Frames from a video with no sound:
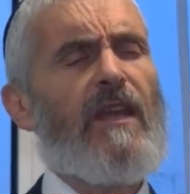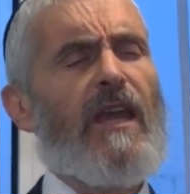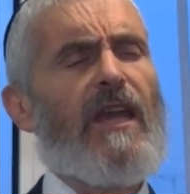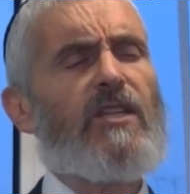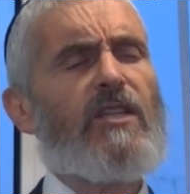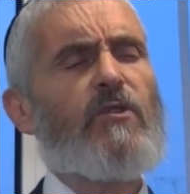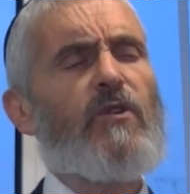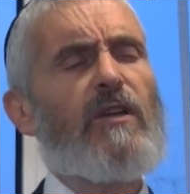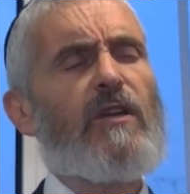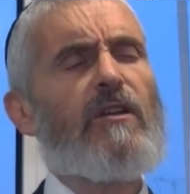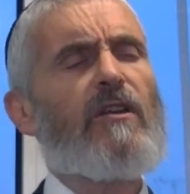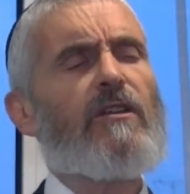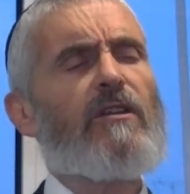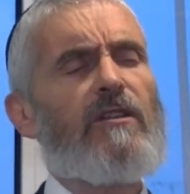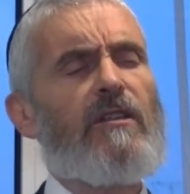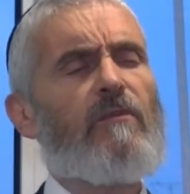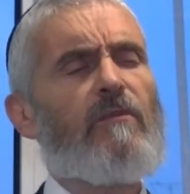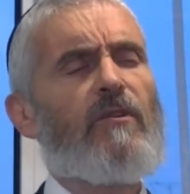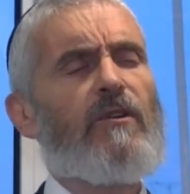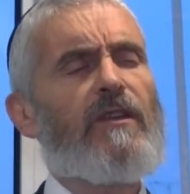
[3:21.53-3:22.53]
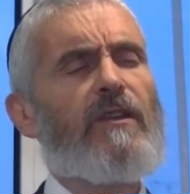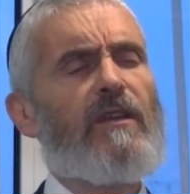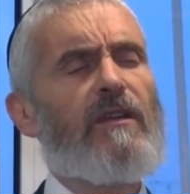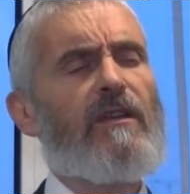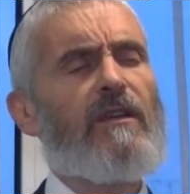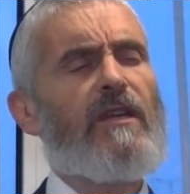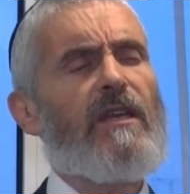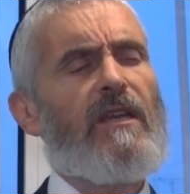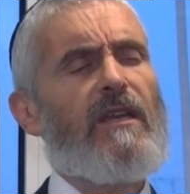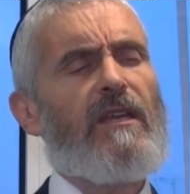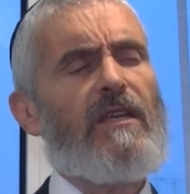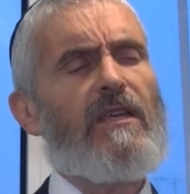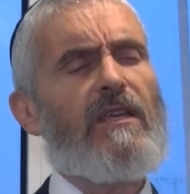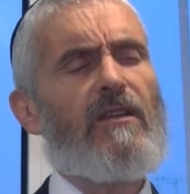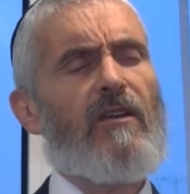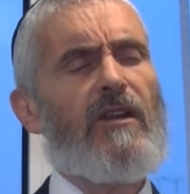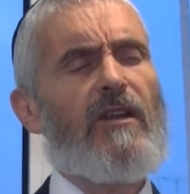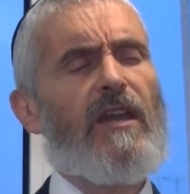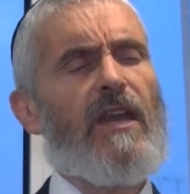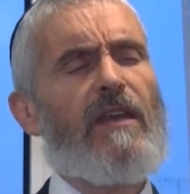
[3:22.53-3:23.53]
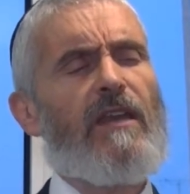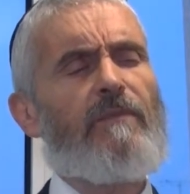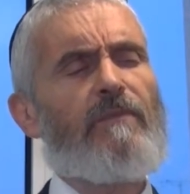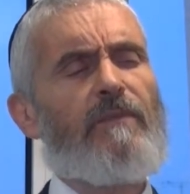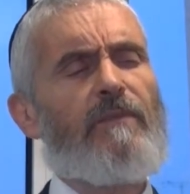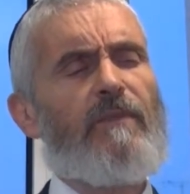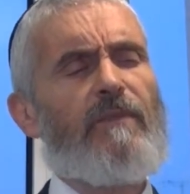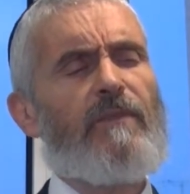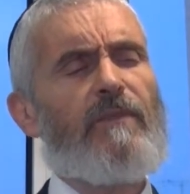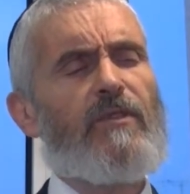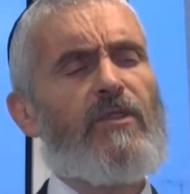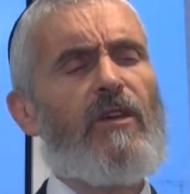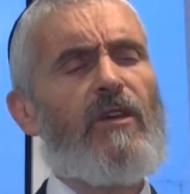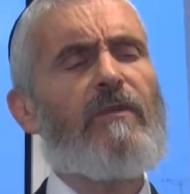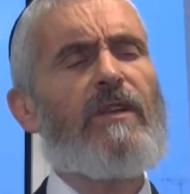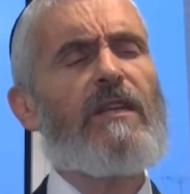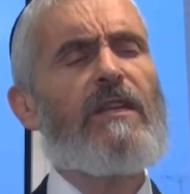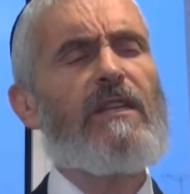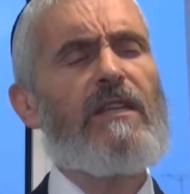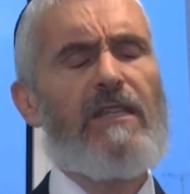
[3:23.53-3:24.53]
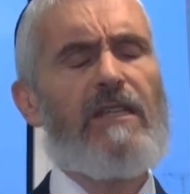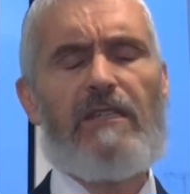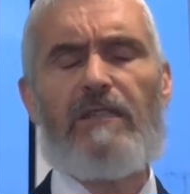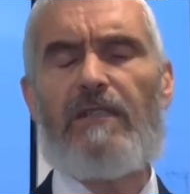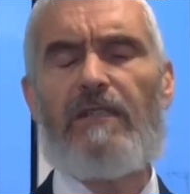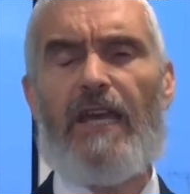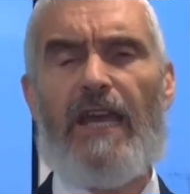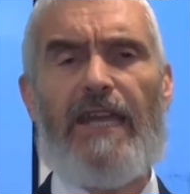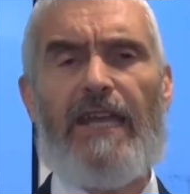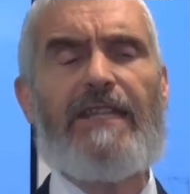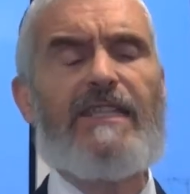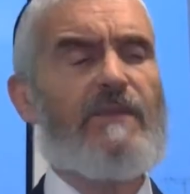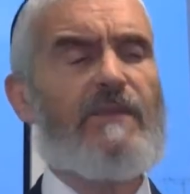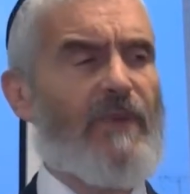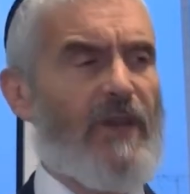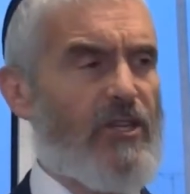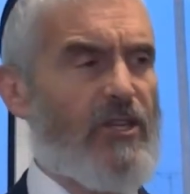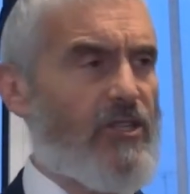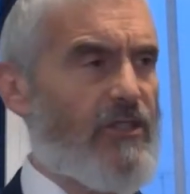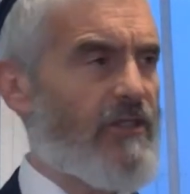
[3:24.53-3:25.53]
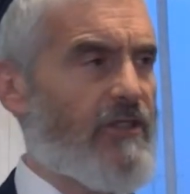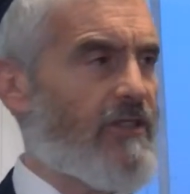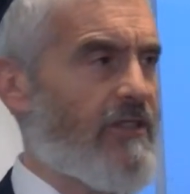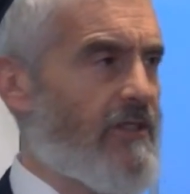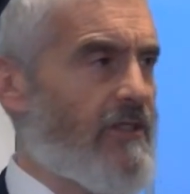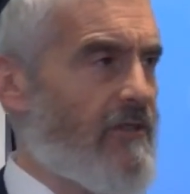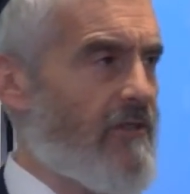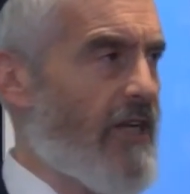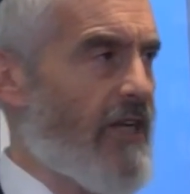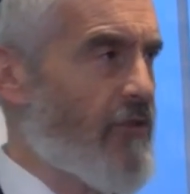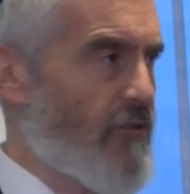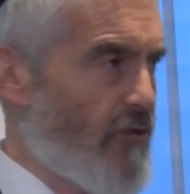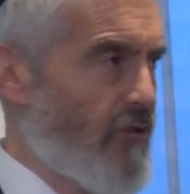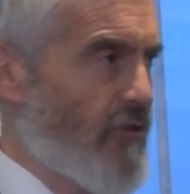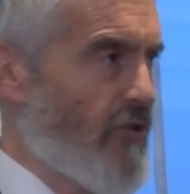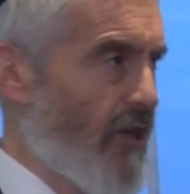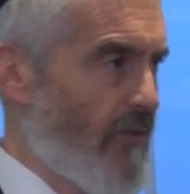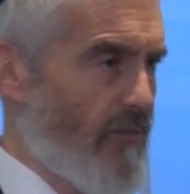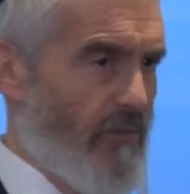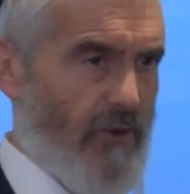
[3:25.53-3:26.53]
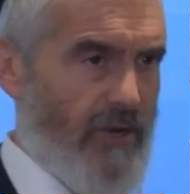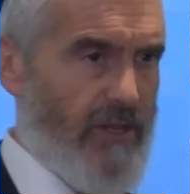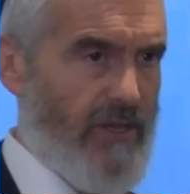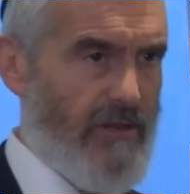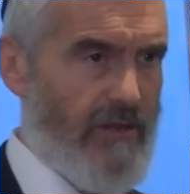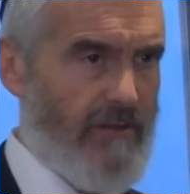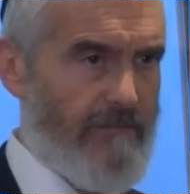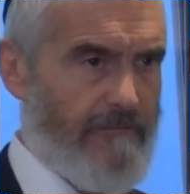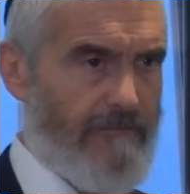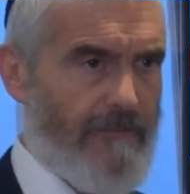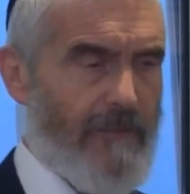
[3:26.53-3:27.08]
At 2 o'clock in the morning, he got a terminally ill AIDS patient, right, who could not breathe,